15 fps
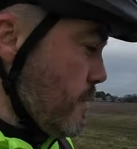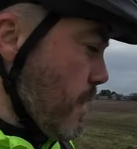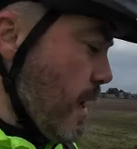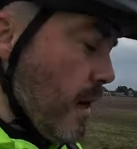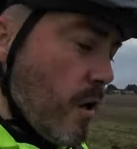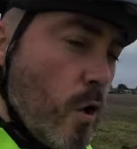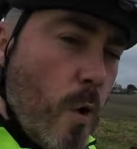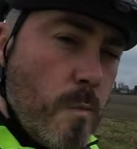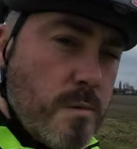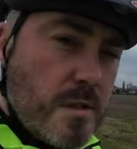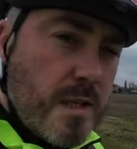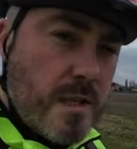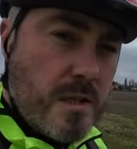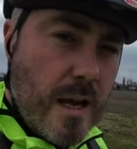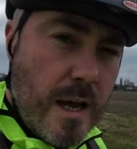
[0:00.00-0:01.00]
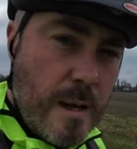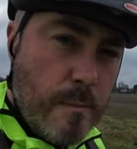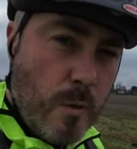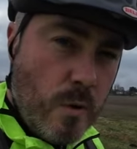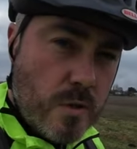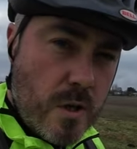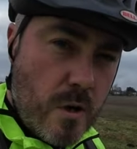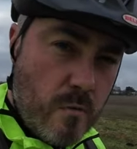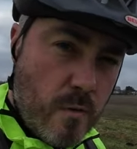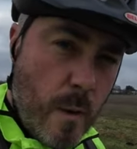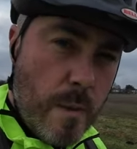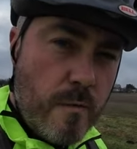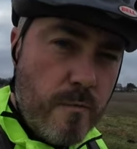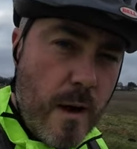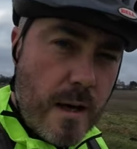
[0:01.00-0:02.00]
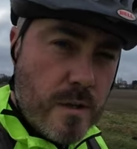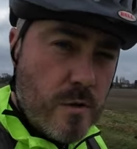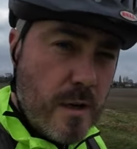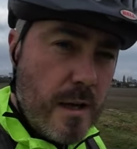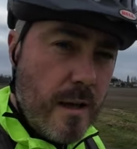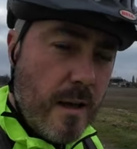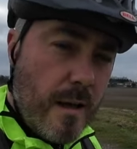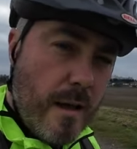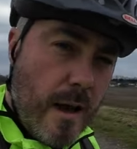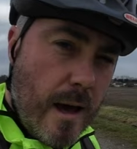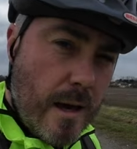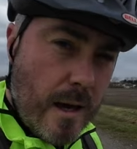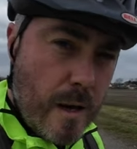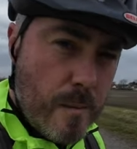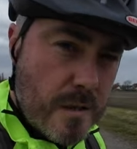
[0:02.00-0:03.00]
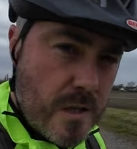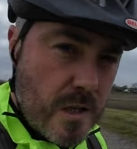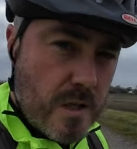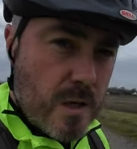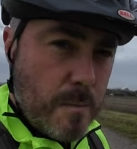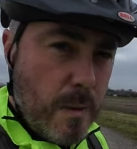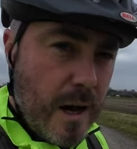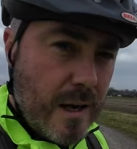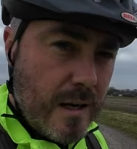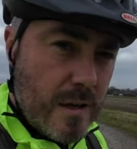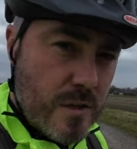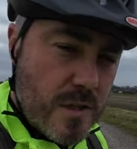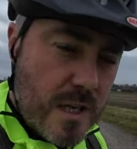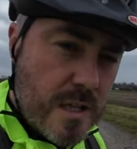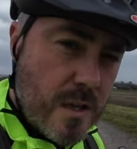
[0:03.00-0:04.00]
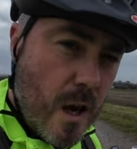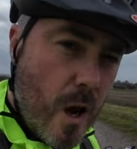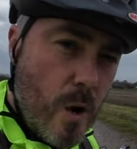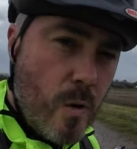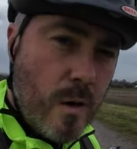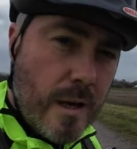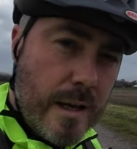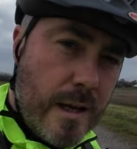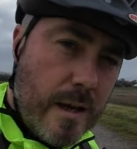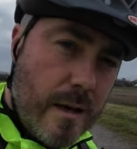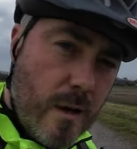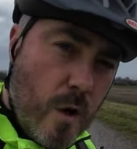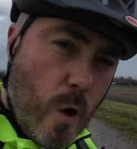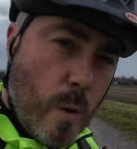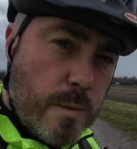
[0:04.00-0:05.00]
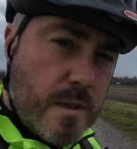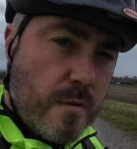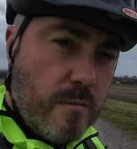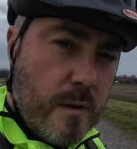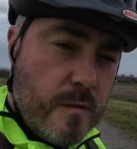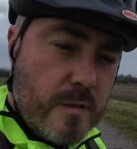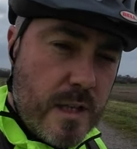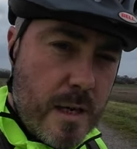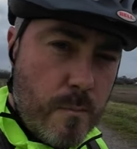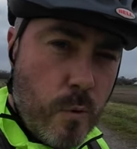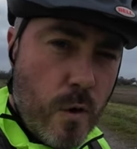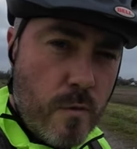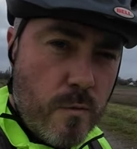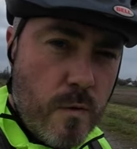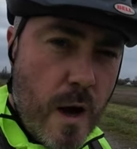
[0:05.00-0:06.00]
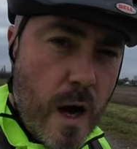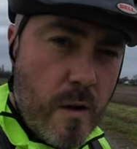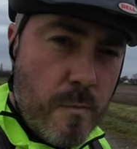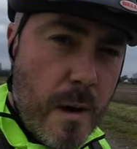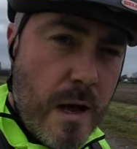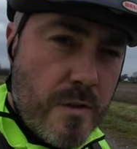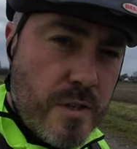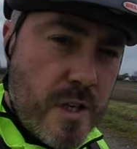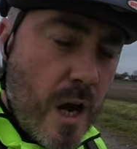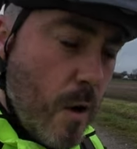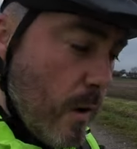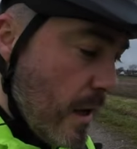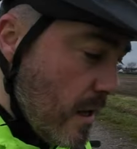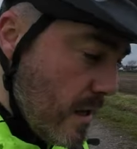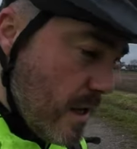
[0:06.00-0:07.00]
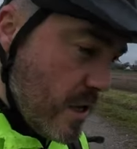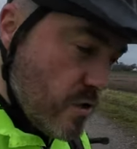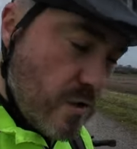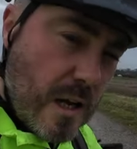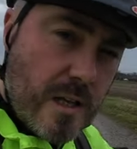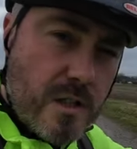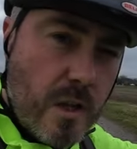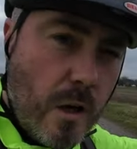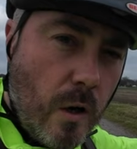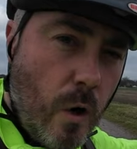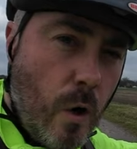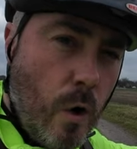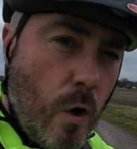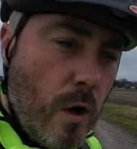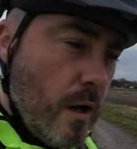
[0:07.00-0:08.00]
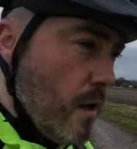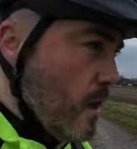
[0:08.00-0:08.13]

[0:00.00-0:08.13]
and it comes disabled from the factory and limited to pedal assist only up to 15.5 miles an hour. So that's the law.